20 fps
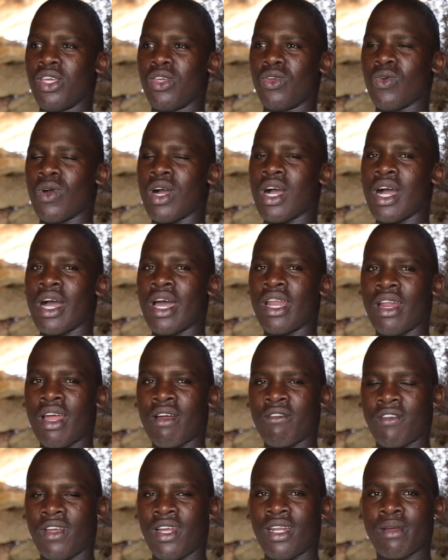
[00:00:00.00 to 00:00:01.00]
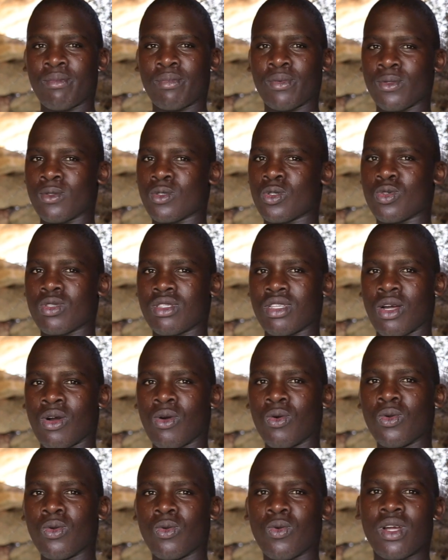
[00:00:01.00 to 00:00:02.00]
you are unavailable to the
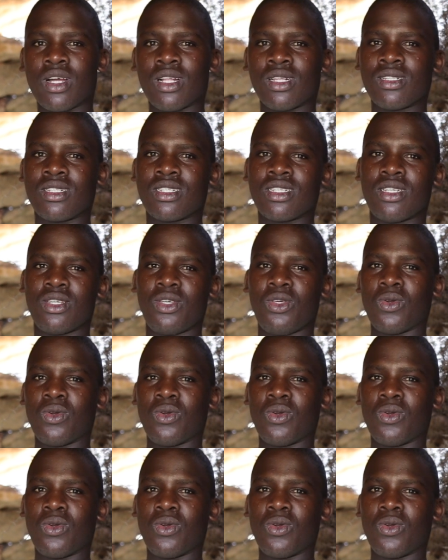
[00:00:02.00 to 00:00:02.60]
whole world.